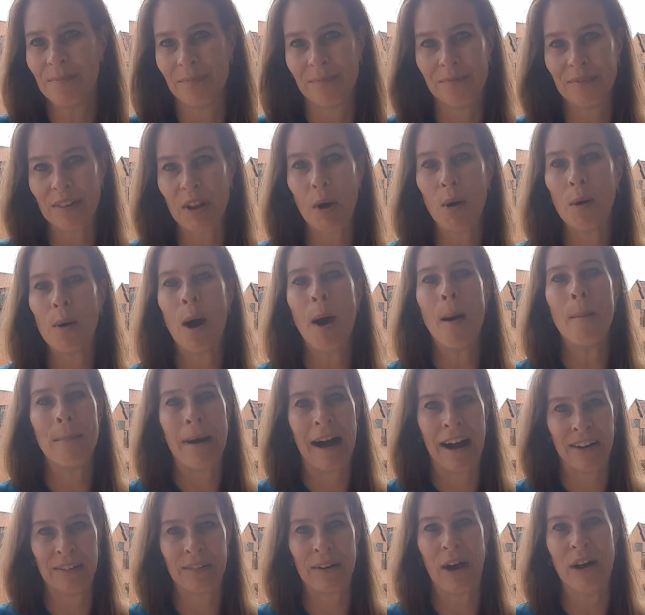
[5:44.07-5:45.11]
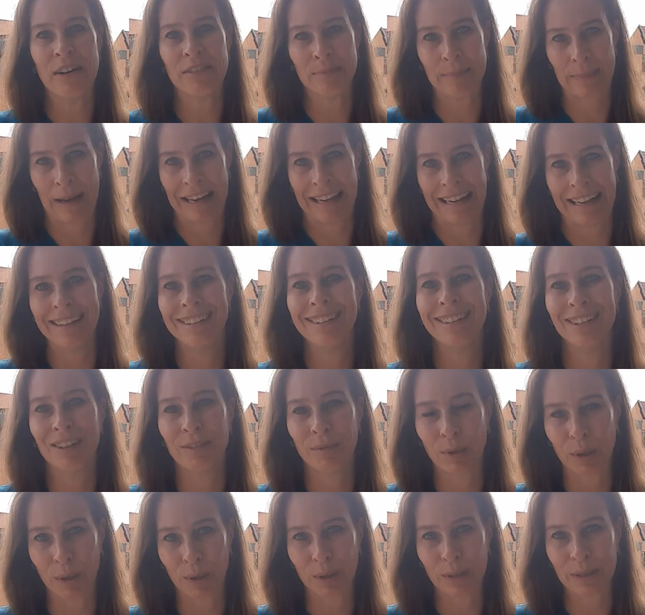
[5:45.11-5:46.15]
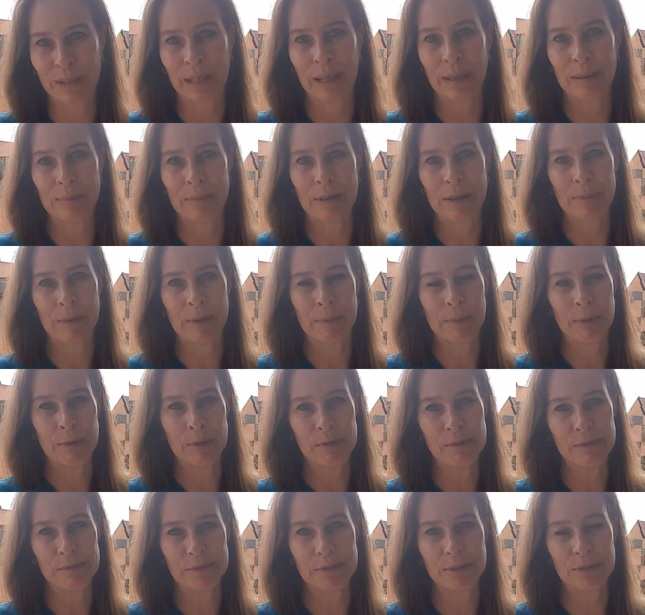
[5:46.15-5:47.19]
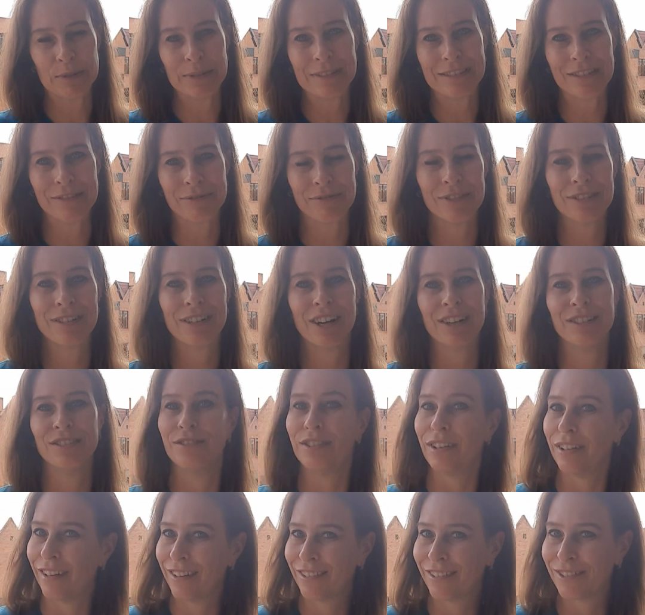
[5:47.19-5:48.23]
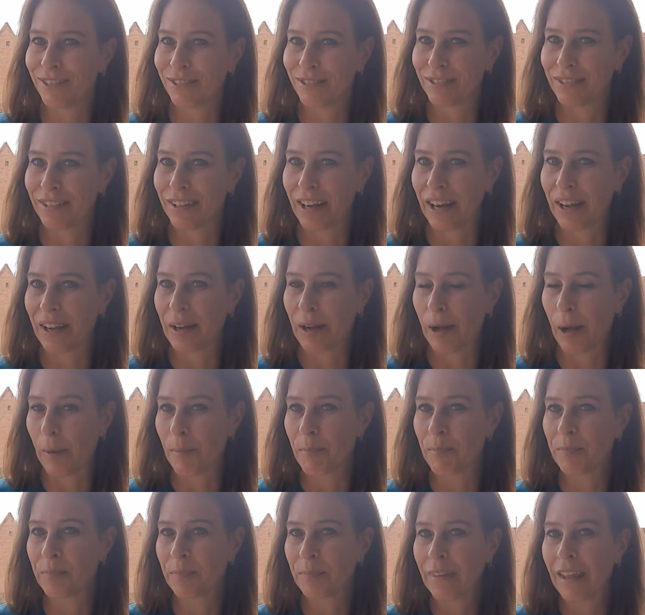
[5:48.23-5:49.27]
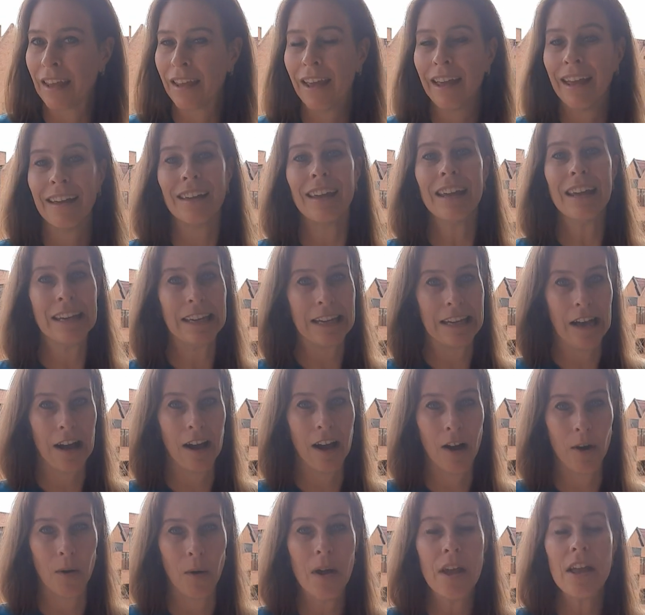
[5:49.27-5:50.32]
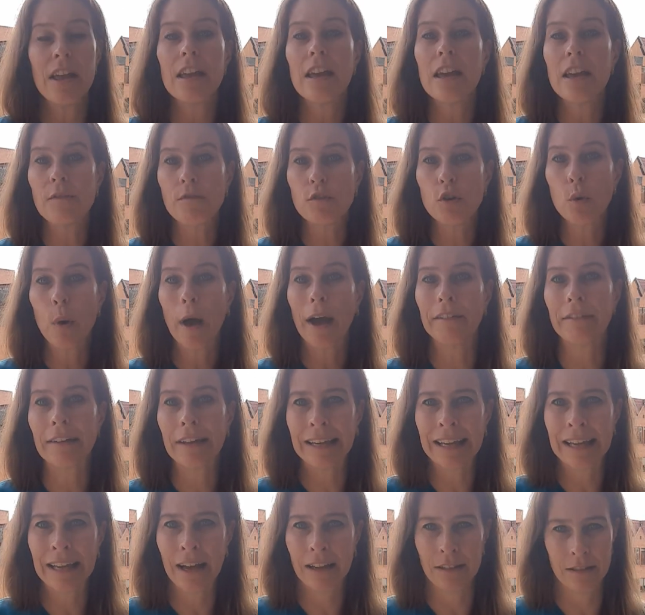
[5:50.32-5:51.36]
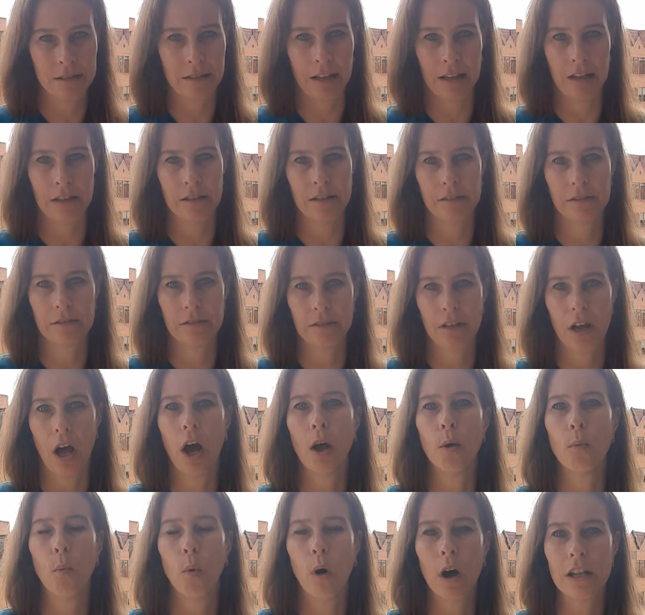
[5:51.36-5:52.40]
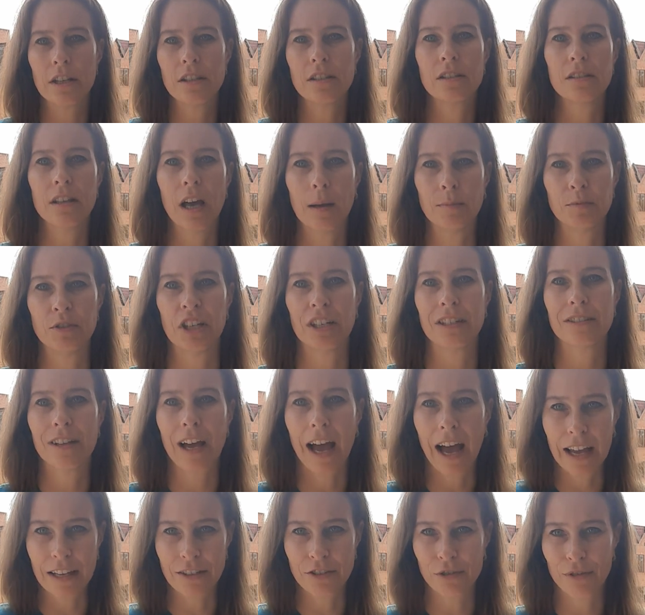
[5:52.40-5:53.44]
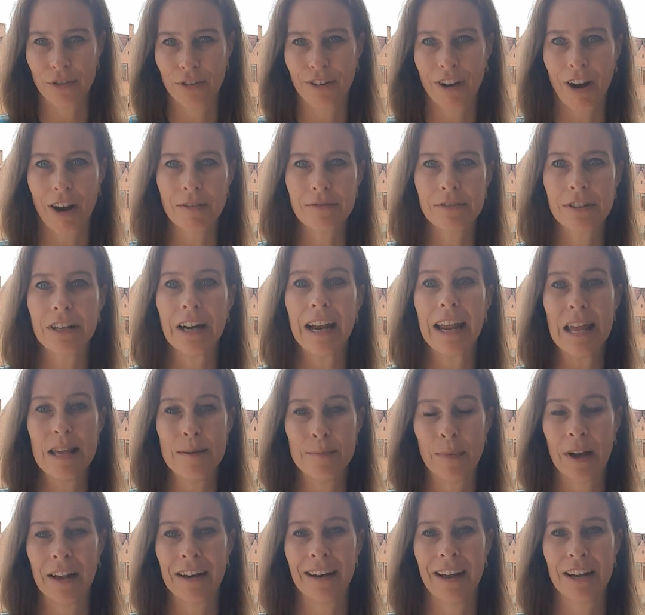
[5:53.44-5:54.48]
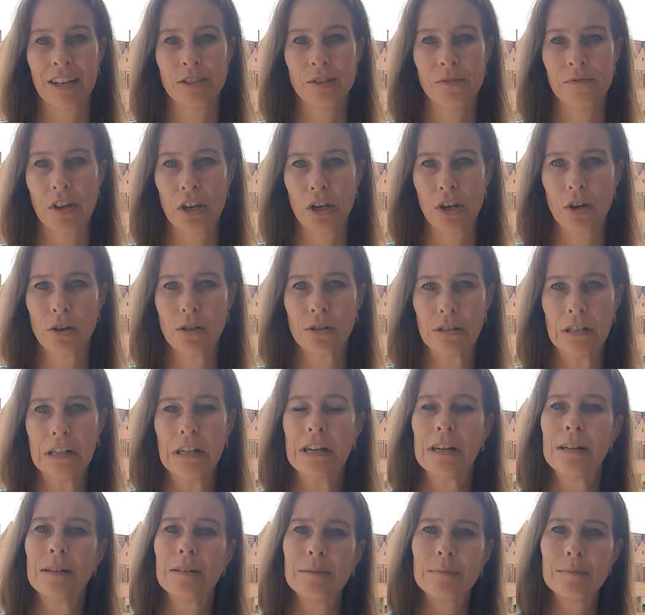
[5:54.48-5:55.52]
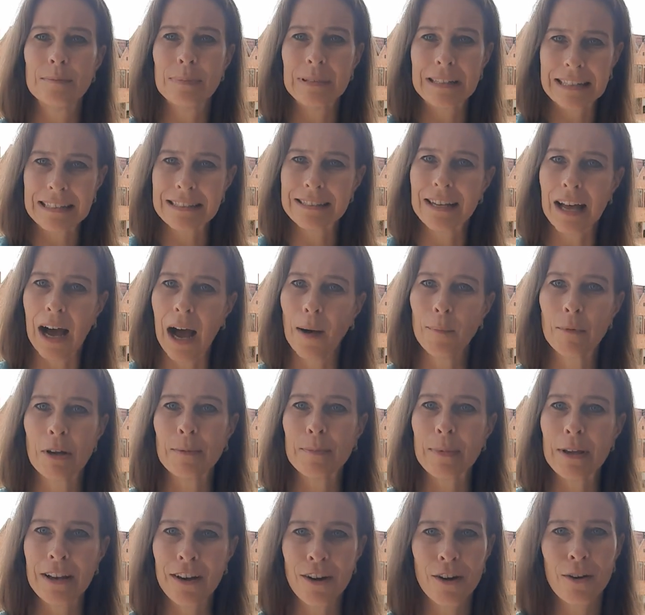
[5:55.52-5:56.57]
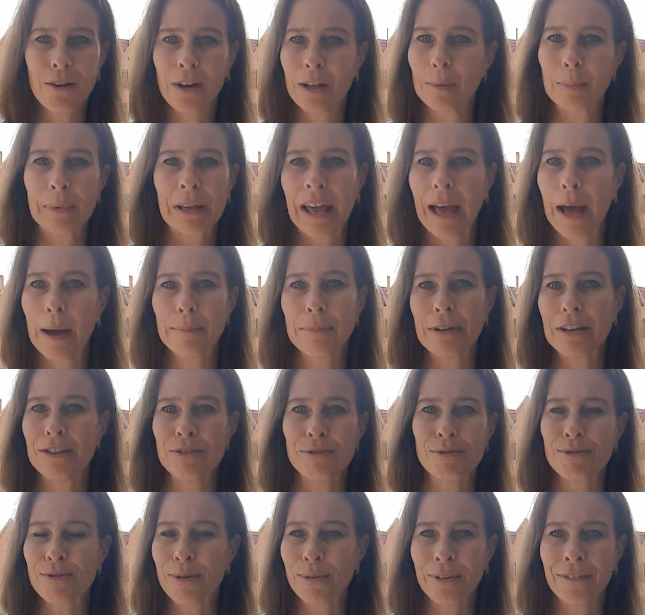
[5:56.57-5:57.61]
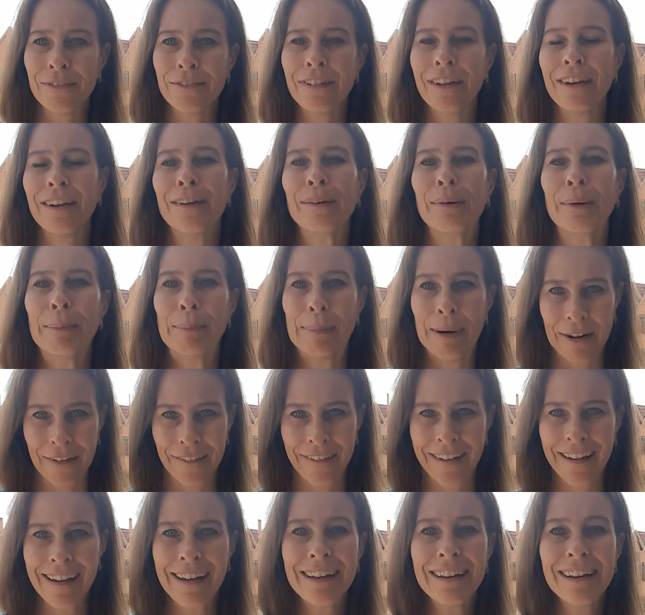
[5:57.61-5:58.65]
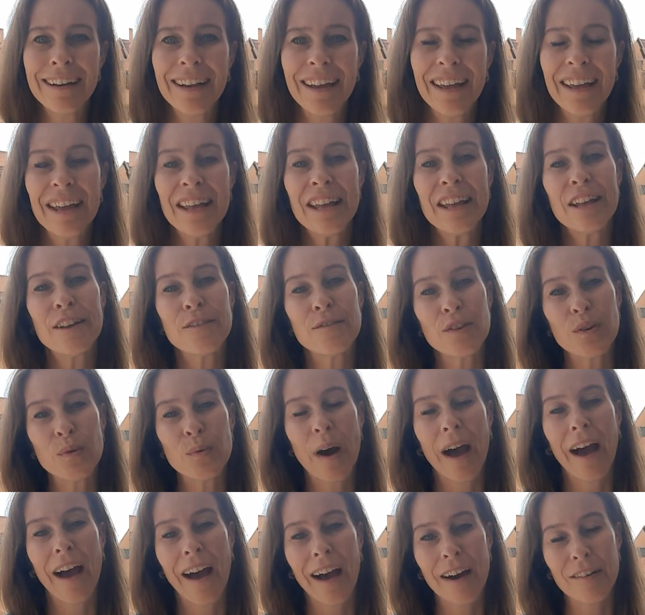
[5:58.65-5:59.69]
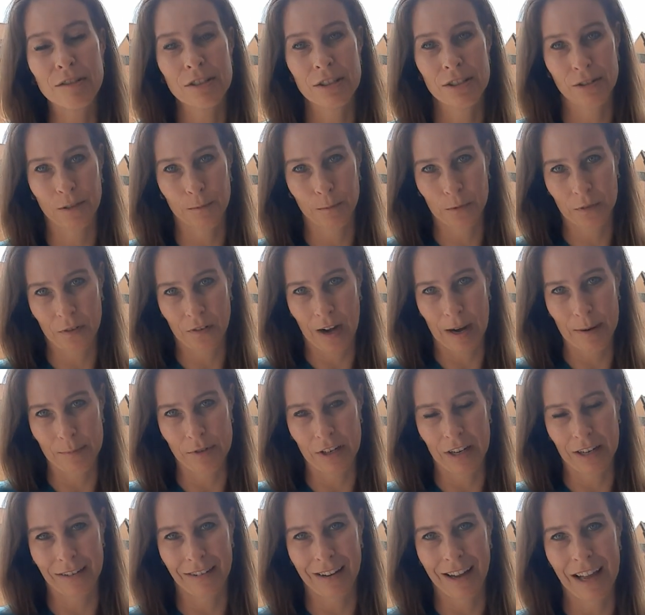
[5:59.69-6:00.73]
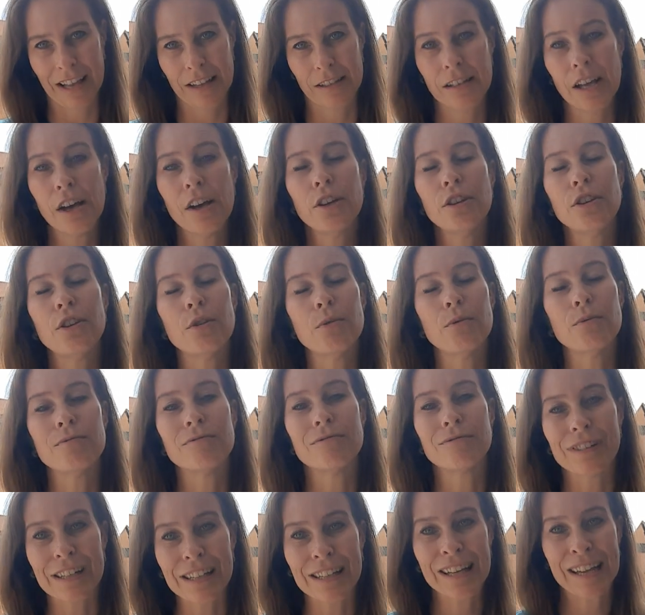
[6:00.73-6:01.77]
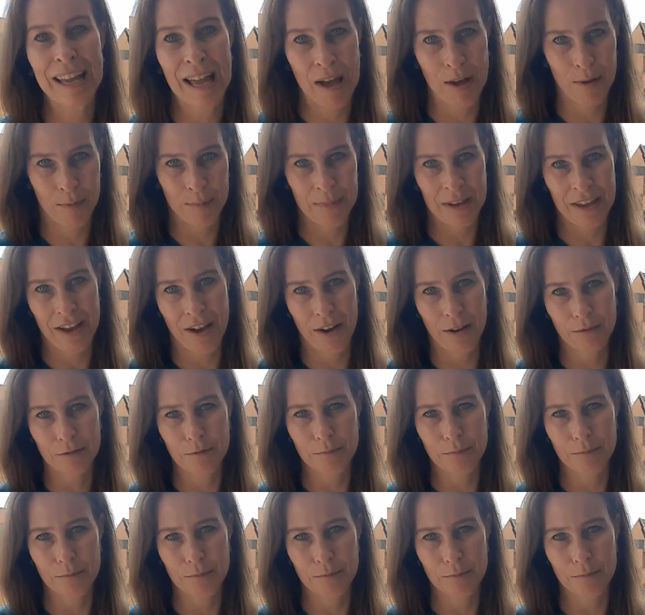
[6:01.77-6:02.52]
no amount of money in the world can make me move to a different country than Costa Rica. Anyhow, if you have any ideas on what subjects I should cover in my next video, please comment below. I'll be happy to do a video about it. If you haven't subscribed yet, guys, you really help me out.